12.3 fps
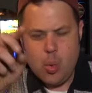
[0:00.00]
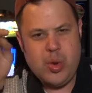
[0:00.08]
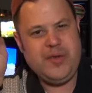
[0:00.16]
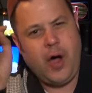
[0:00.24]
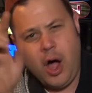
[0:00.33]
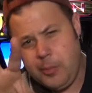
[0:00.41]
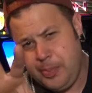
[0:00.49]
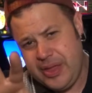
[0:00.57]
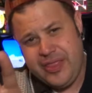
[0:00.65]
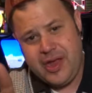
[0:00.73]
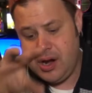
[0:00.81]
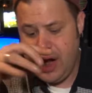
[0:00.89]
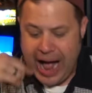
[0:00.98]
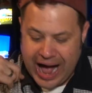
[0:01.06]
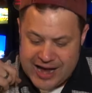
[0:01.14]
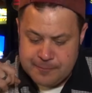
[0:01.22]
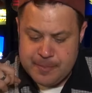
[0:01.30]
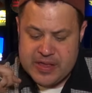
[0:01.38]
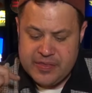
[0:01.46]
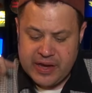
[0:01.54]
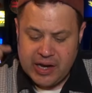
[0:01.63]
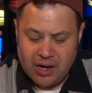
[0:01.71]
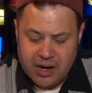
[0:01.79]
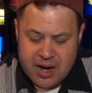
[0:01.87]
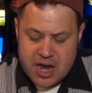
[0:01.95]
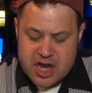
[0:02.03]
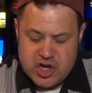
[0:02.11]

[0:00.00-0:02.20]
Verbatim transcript: We've all been there. I've been there.